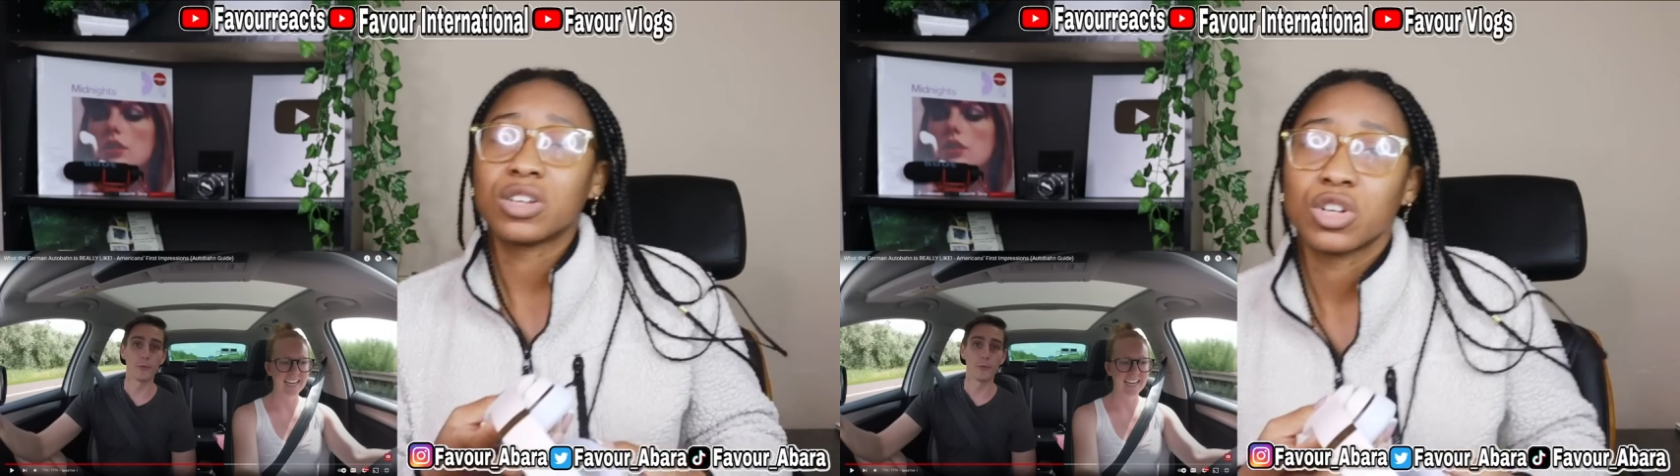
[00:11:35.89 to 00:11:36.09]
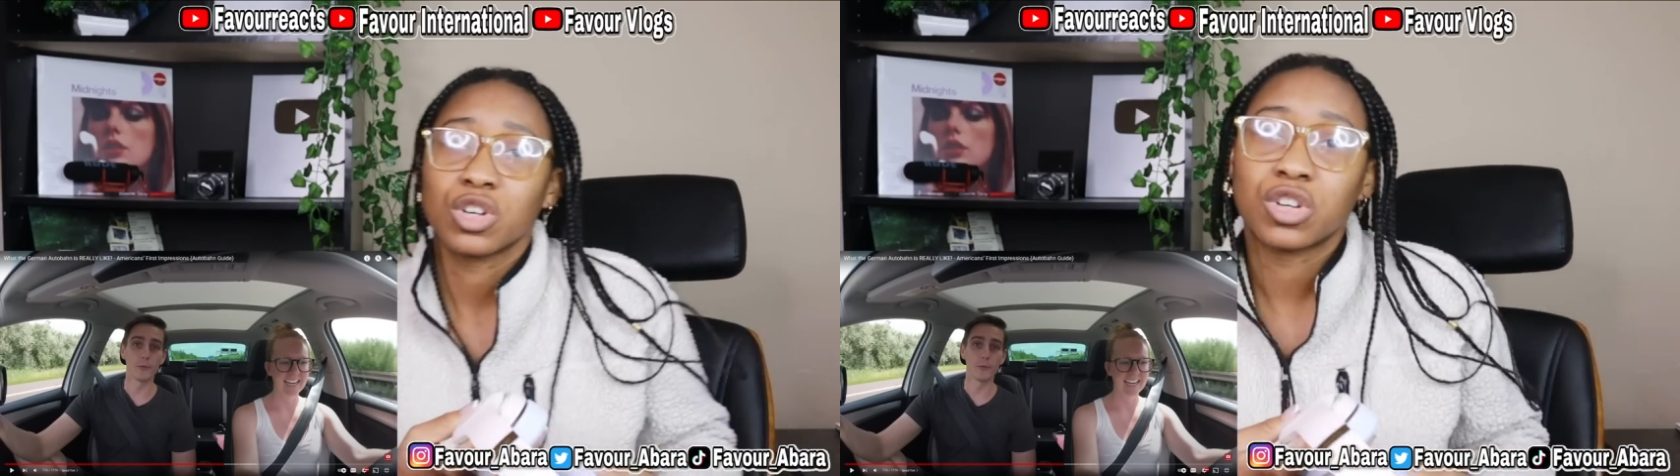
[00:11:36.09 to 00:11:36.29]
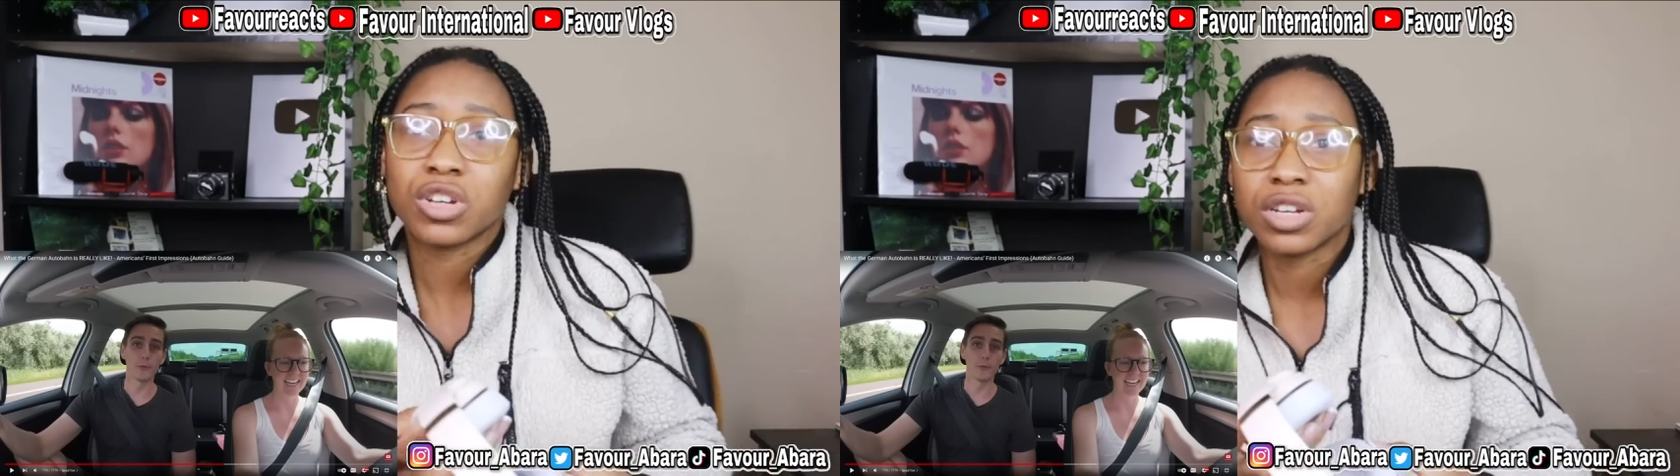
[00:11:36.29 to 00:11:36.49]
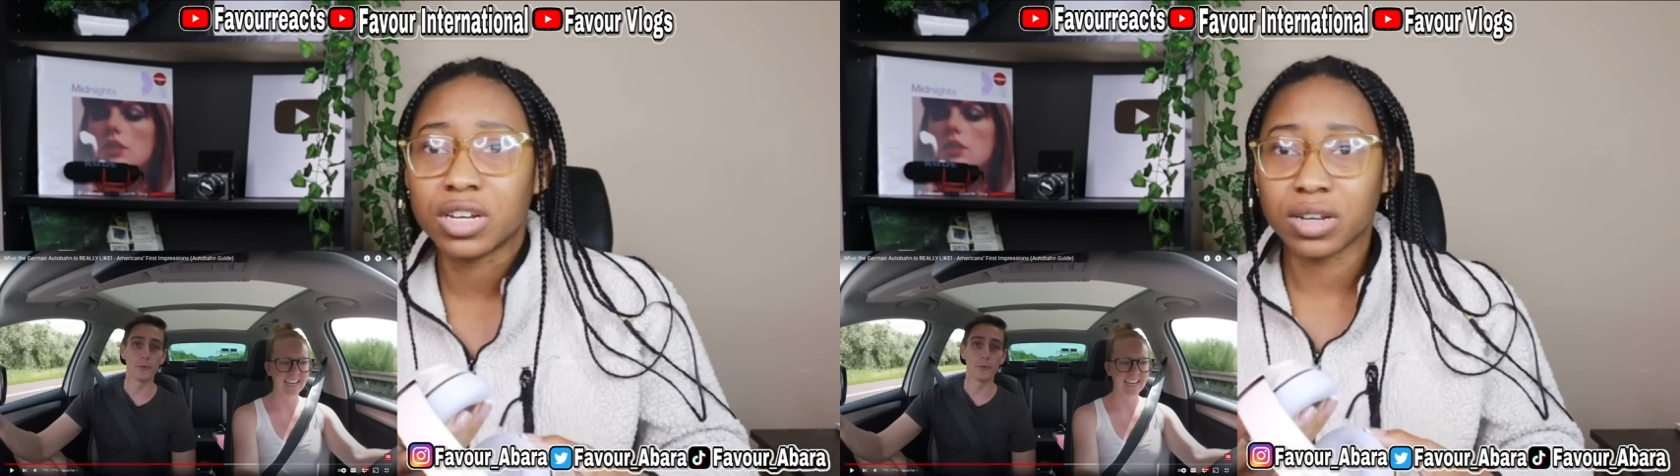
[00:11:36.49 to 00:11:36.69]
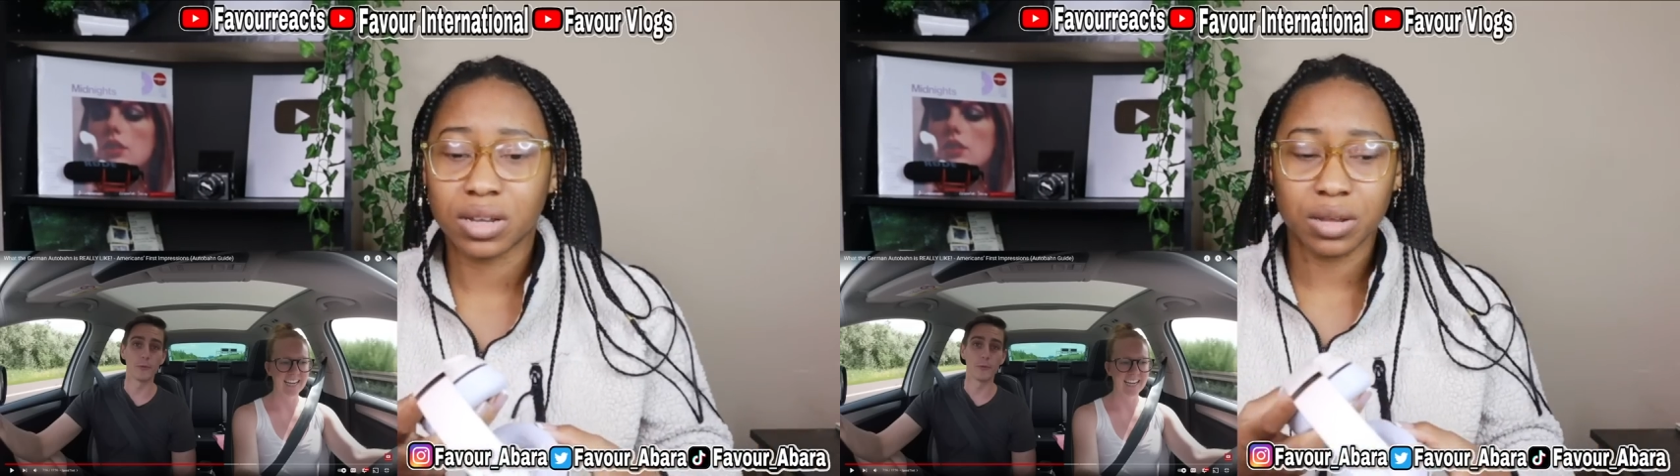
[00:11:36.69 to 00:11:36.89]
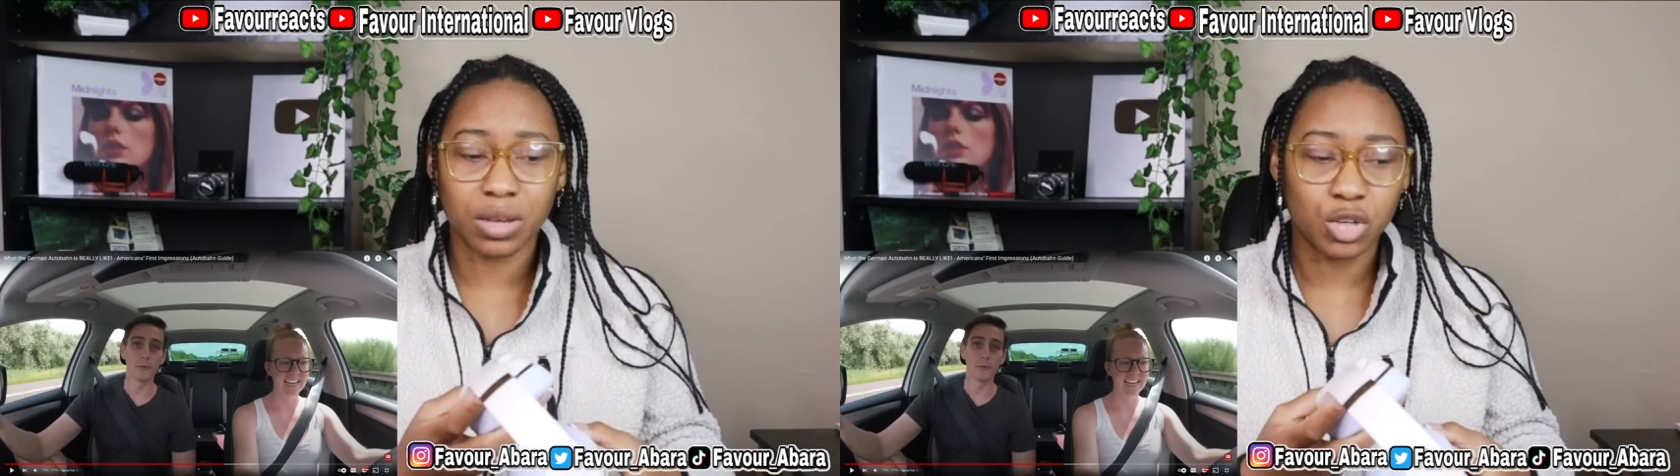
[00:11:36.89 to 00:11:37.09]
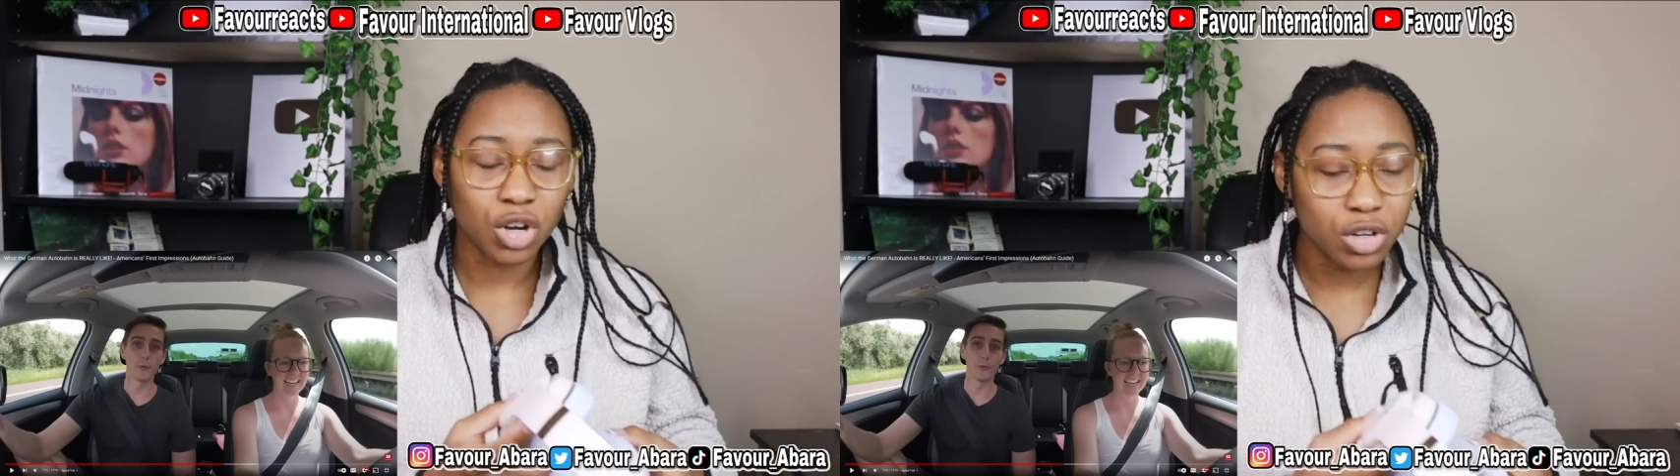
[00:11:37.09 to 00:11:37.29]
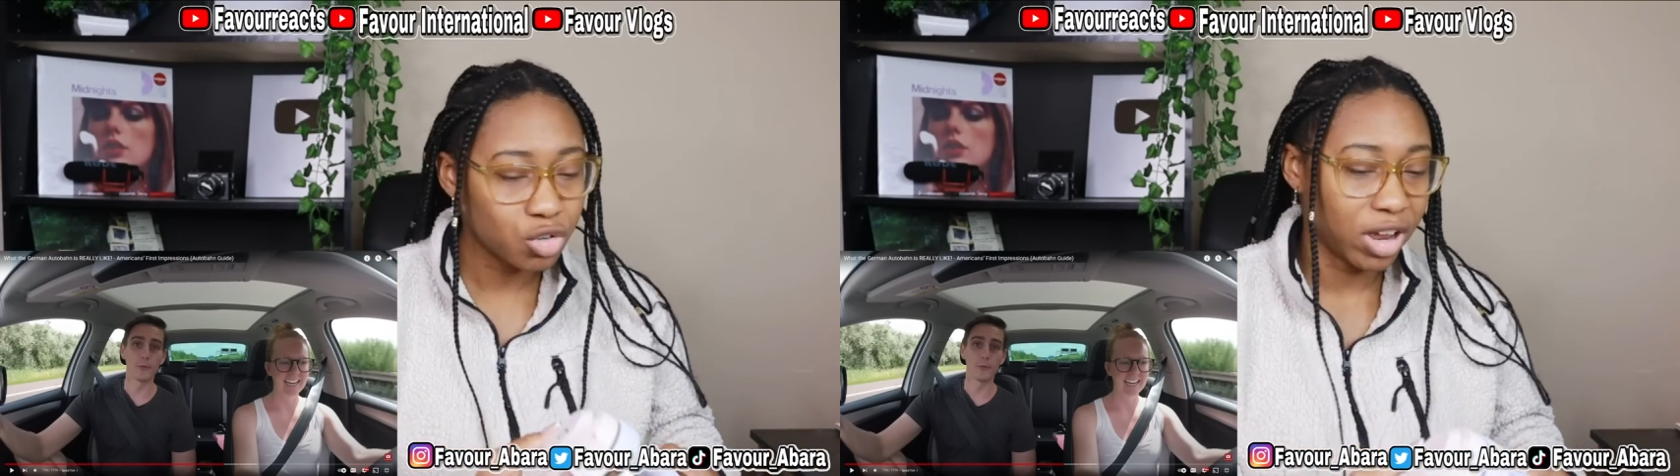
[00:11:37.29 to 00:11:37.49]
should
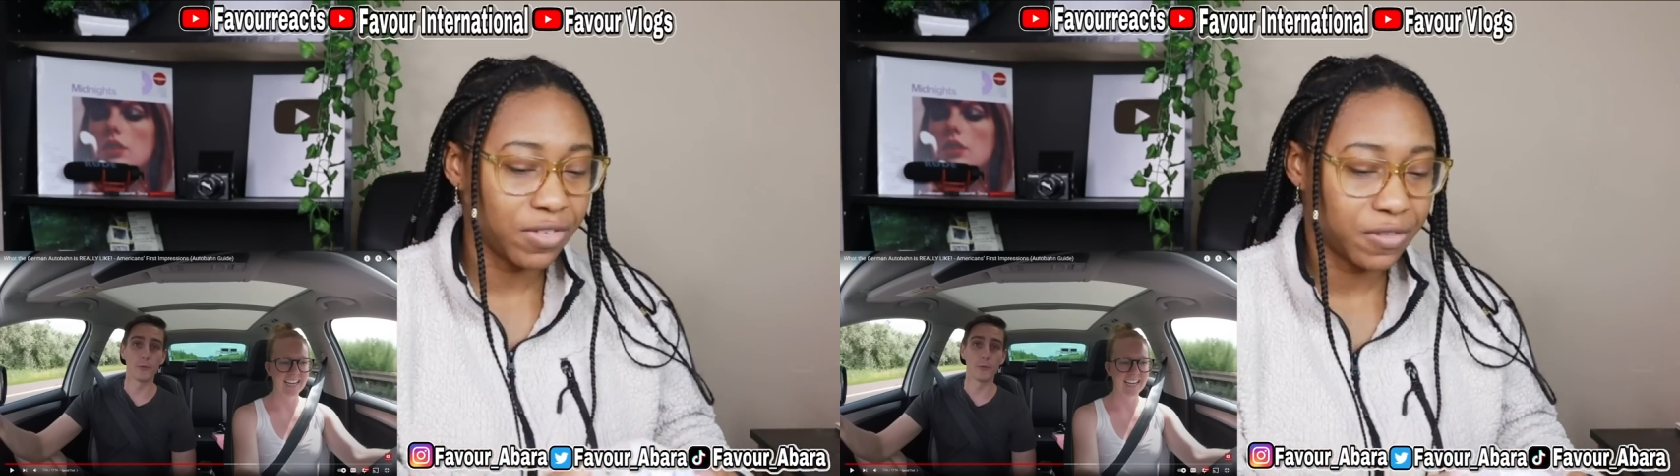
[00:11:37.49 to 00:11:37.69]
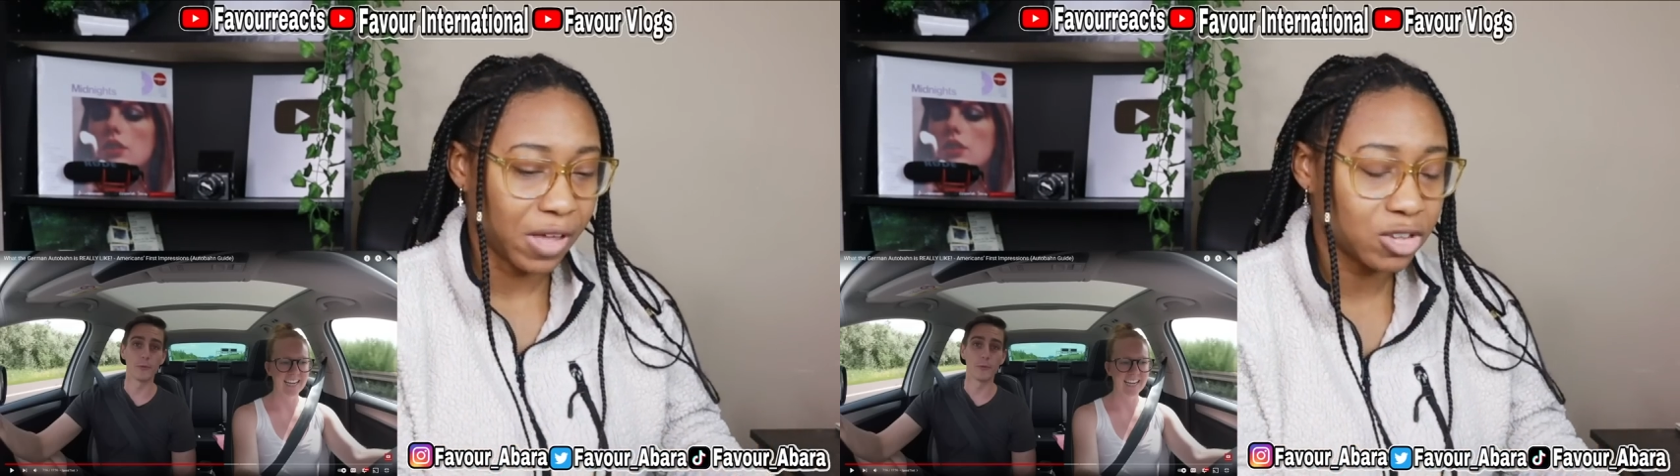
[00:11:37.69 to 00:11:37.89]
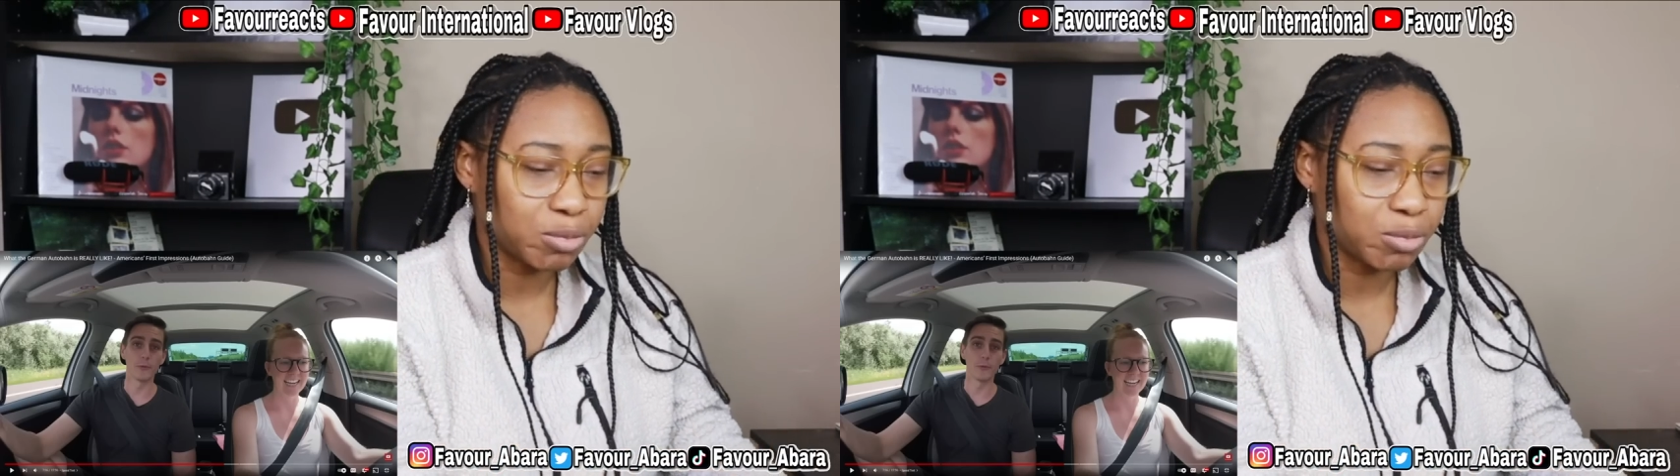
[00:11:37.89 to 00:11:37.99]
sure drive fast,